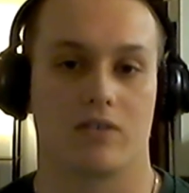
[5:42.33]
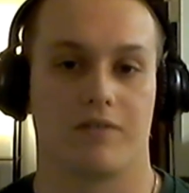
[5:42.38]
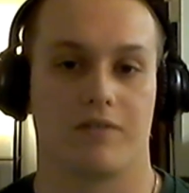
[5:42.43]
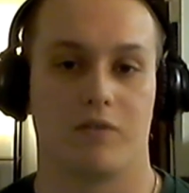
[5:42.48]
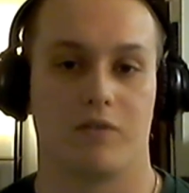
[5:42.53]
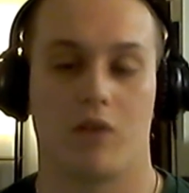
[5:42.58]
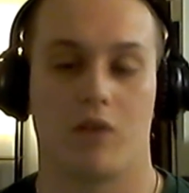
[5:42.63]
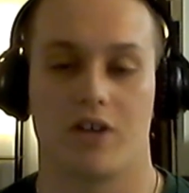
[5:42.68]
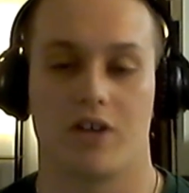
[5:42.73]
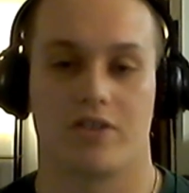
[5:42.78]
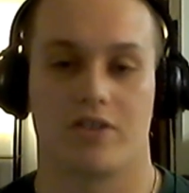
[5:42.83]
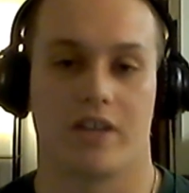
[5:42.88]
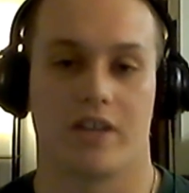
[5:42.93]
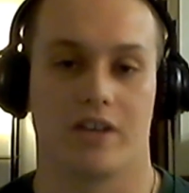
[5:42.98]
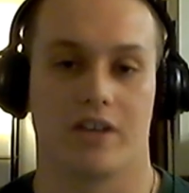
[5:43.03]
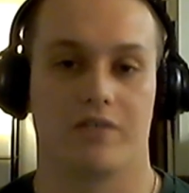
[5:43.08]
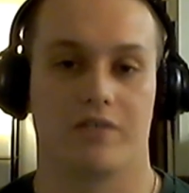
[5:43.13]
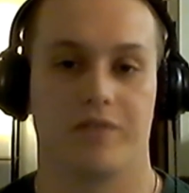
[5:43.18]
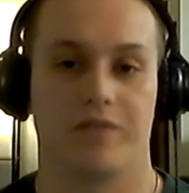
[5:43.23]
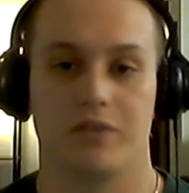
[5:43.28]
If you watch the
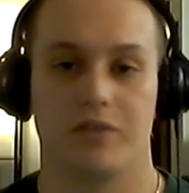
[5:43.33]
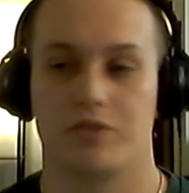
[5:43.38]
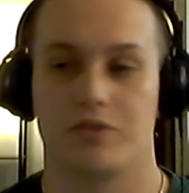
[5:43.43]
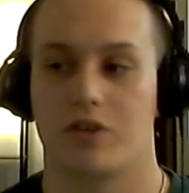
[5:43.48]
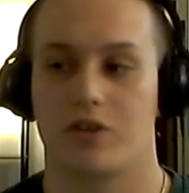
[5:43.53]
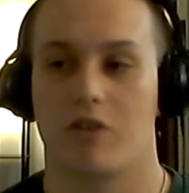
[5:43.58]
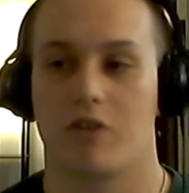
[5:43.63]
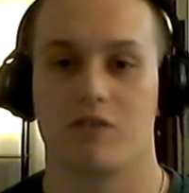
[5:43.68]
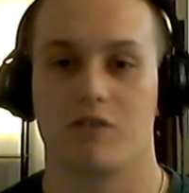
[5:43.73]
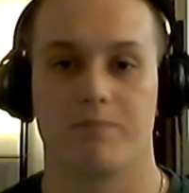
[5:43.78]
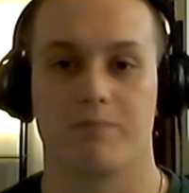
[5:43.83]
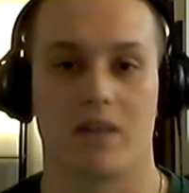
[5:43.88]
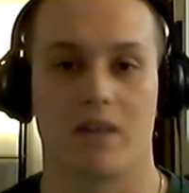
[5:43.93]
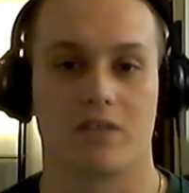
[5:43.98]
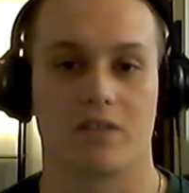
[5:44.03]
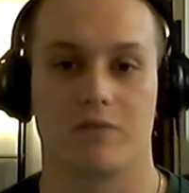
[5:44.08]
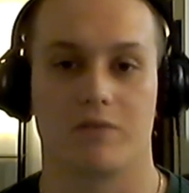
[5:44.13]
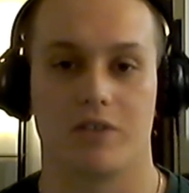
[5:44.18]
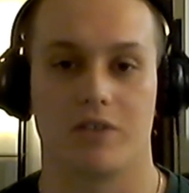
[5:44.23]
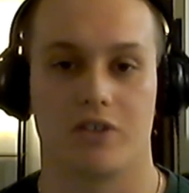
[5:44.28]
interviews, they're always
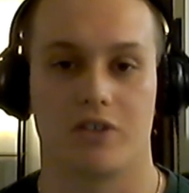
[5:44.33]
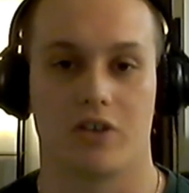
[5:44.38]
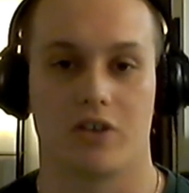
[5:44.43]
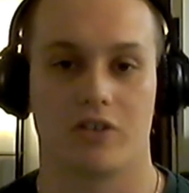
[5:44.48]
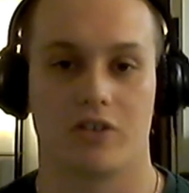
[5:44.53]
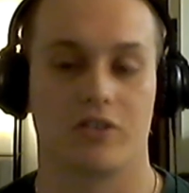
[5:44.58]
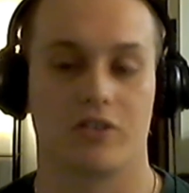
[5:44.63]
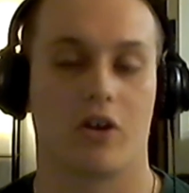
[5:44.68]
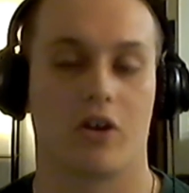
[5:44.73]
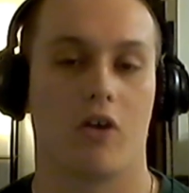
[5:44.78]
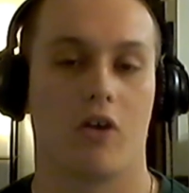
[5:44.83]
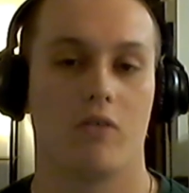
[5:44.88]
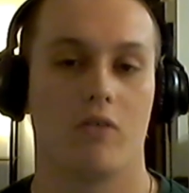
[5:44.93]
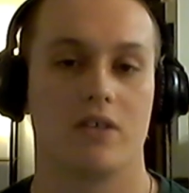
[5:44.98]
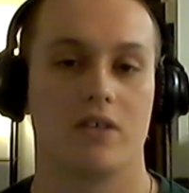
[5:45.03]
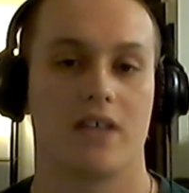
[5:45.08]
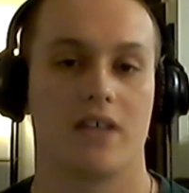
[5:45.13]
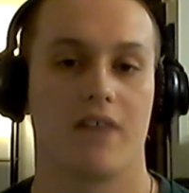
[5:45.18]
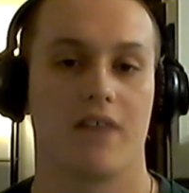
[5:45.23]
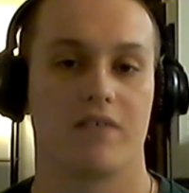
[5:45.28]
messing with each other. They're
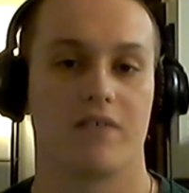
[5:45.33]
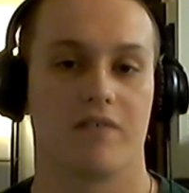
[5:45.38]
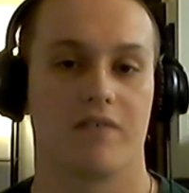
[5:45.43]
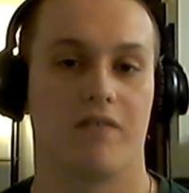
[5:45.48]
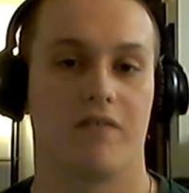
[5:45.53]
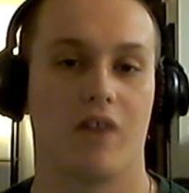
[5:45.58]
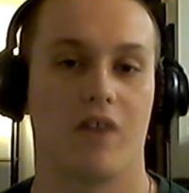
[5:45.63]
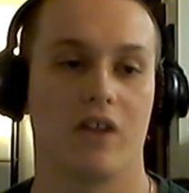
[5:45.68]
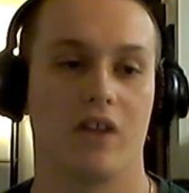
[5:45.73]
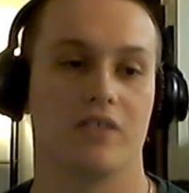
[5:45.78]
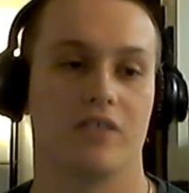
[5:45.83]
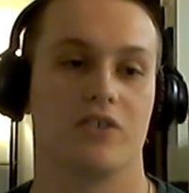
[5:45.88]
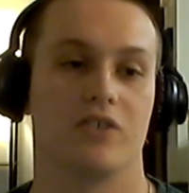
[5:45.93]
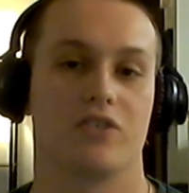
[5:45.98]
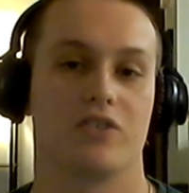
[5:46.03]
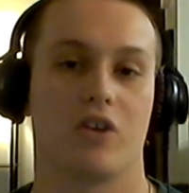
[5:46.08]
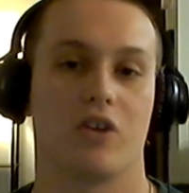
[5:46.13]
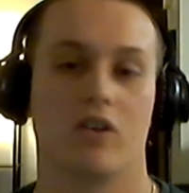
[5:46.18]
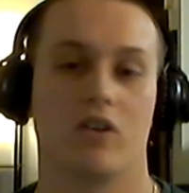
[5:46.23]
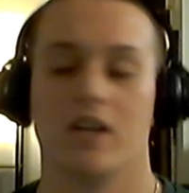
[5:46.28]
always having fun.
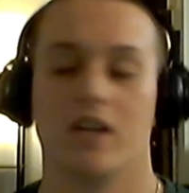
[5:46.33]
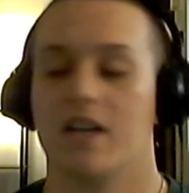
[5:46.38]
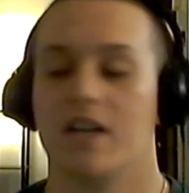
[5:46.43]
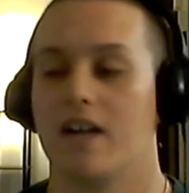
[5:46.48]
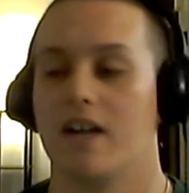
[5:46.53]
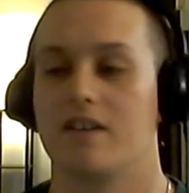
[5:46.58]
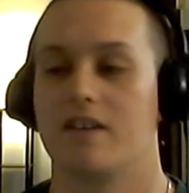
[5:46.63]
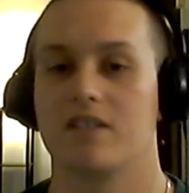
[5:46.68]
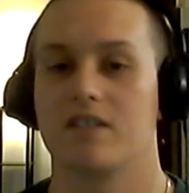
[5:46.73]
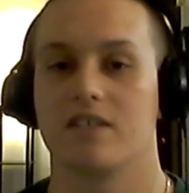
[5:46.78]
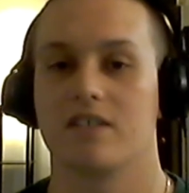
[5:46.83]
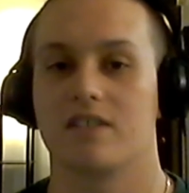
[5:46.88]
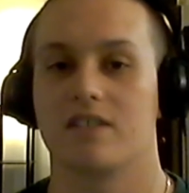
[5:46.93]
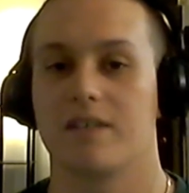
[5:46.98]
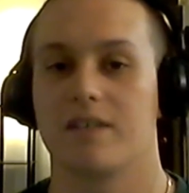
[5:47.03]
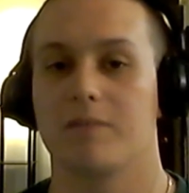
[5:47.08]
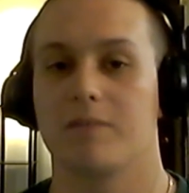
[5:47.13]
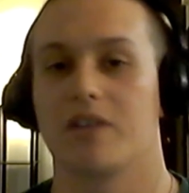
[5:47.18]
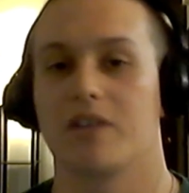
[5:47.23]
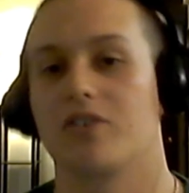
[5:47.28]
It doesn't
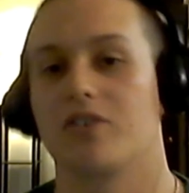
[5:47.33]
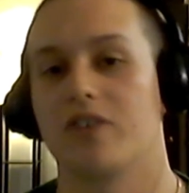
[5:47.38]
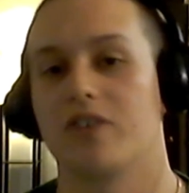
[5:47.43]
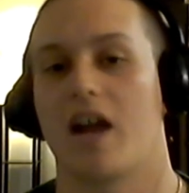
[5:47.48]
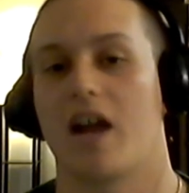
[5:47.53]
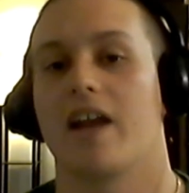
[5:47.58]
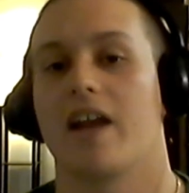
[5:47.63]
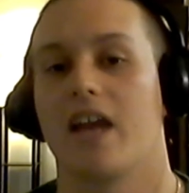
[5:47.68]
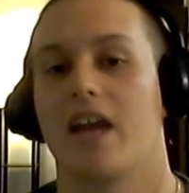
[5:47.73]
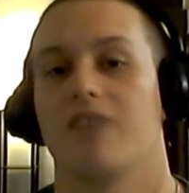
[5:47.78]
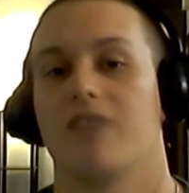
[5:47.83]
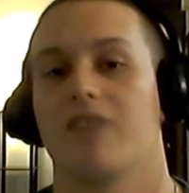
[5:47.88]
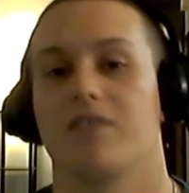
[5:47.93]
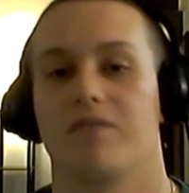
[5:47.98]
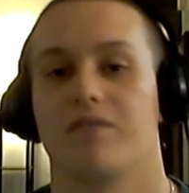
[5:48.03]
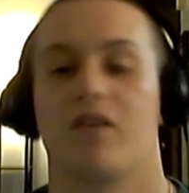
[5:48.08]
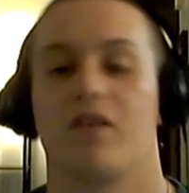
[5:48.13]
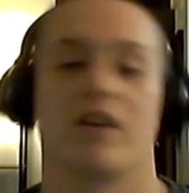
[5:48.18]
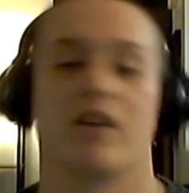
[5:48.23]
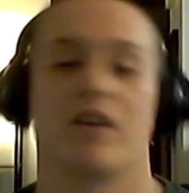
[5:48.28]
seem like they're not having
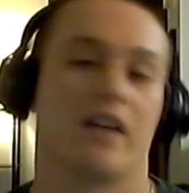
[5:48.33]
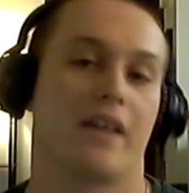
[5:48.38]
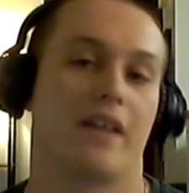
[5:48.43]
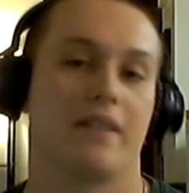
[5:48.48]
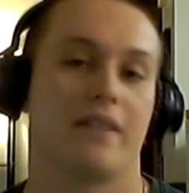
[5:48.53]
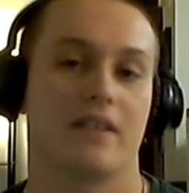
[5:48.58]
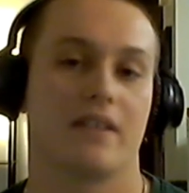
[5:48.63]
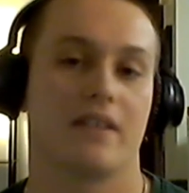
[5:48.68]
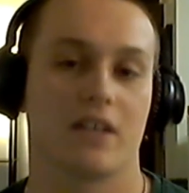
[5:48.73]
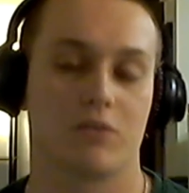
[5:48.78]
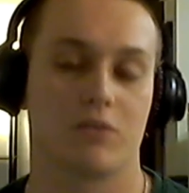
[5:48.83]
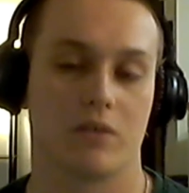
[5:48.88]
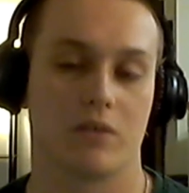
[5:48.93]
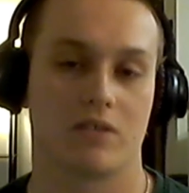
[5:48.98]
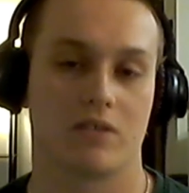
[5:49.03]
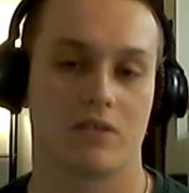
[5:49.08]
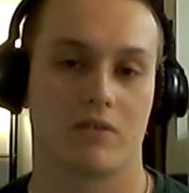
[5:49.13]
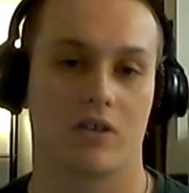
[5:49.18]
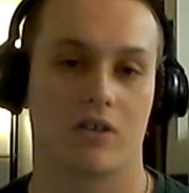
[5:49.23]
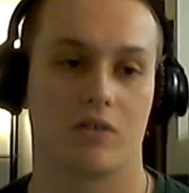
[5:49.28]
fun, and I think that's
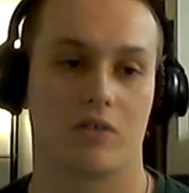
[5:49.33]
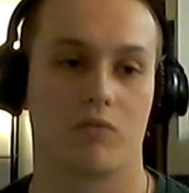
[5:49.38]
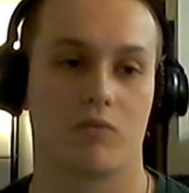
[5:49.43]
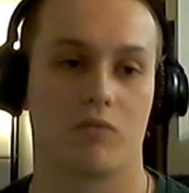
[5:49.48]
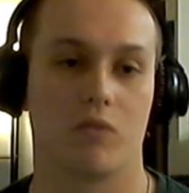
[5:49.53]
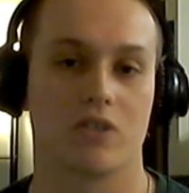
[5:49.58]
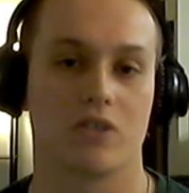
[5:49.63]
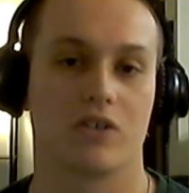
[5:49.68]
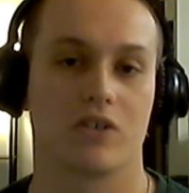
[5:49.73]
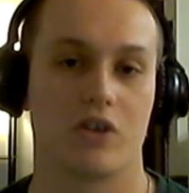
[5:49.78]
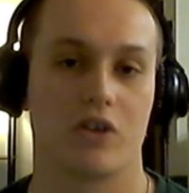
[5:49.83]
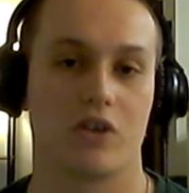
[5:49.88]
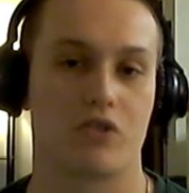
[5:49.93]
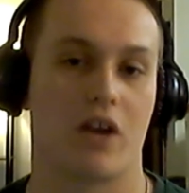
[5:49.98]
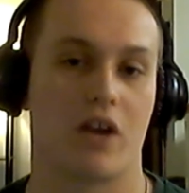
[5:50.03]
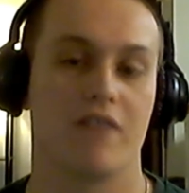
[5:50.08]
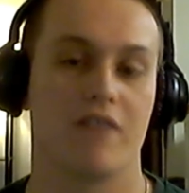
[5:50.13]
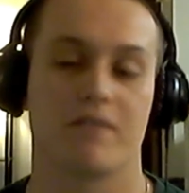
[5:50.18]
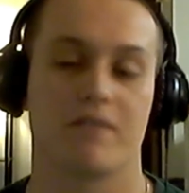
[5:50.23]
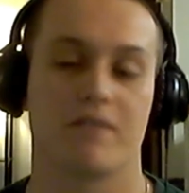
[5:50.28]
what's going to
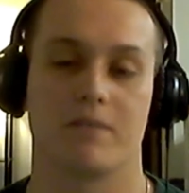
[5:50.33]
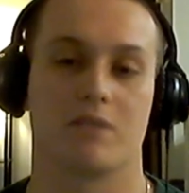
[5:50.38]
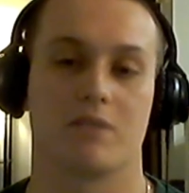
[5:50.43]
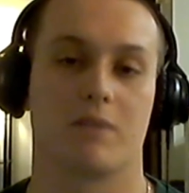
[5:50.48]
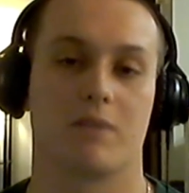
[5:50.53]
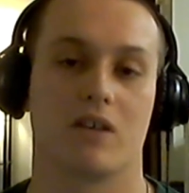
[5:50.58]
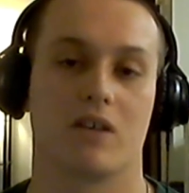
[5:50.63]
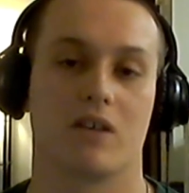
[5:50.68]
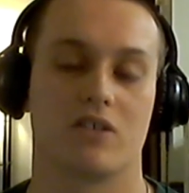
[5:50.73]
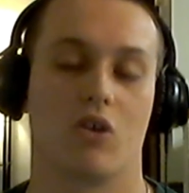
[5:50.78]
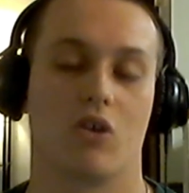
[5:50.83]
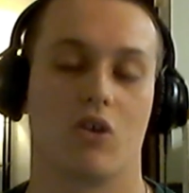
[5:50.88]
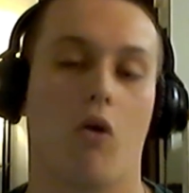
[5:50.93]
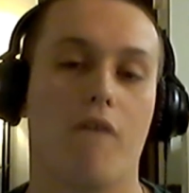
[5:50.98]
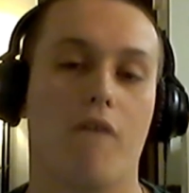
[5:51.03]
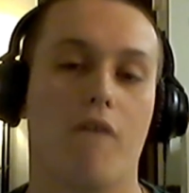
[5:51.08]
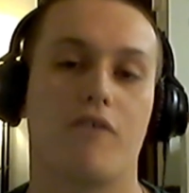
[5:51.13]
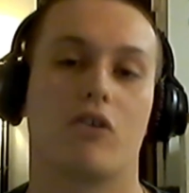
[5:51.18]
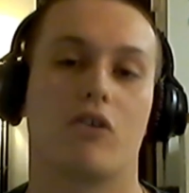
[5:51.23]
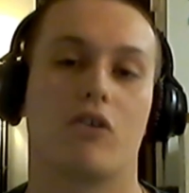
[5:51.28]
drive them is because the
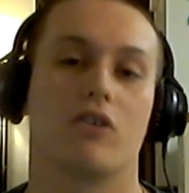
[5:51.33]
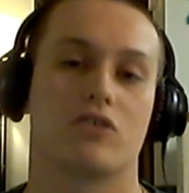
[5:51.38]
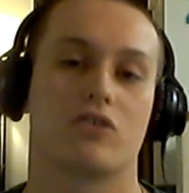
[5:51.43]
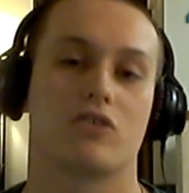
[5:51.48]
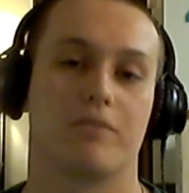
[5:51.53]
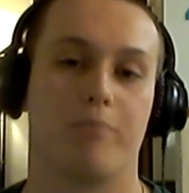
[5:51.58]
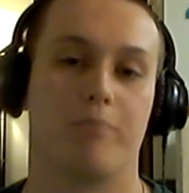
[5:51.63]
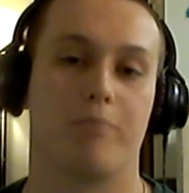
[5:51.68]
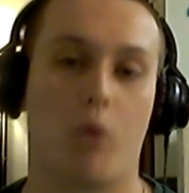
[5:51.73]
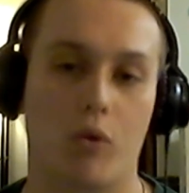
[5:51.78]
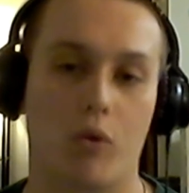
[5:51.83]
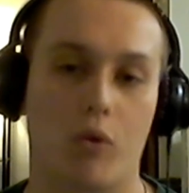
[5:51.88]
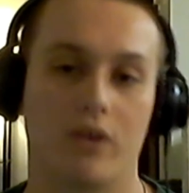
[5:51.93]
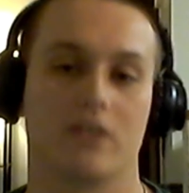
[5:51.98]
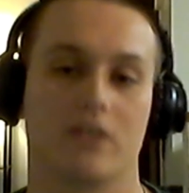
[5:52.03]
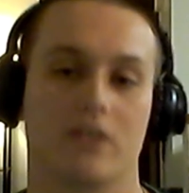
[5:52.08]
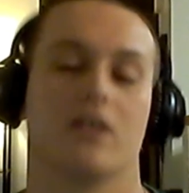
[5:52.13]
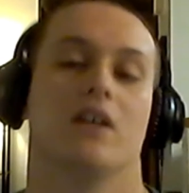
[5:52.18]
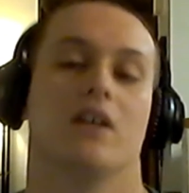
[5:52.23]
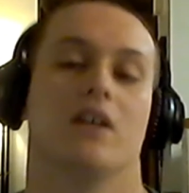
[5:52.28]
overall
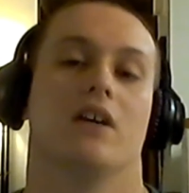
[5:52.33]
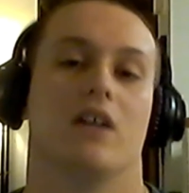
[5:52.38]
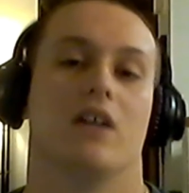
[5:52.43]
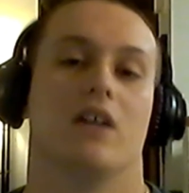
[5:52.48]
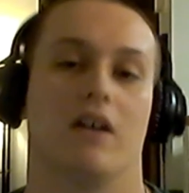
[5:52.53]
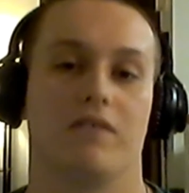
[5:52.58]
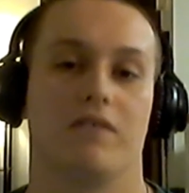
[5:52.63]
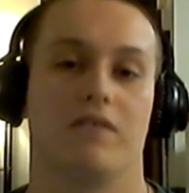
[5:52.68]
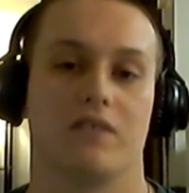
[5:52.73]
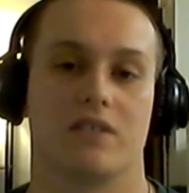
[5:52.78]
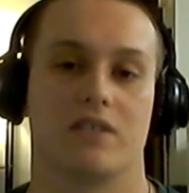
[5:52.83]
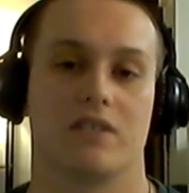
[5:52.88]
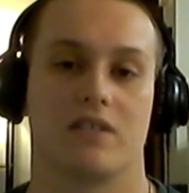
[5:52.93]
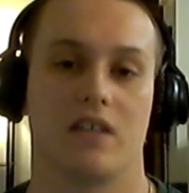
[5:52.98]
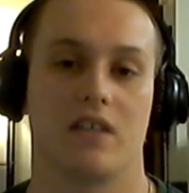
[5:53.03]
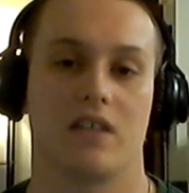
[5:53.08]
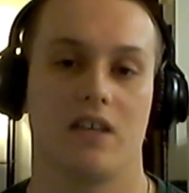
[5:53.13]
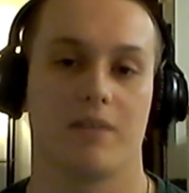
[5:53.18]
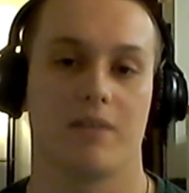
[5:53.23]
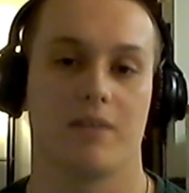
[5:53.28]
support of this
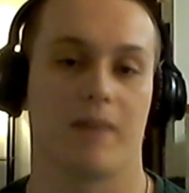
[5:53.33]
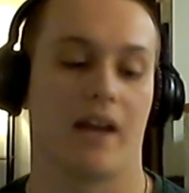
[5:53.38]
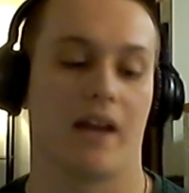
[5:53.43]
team.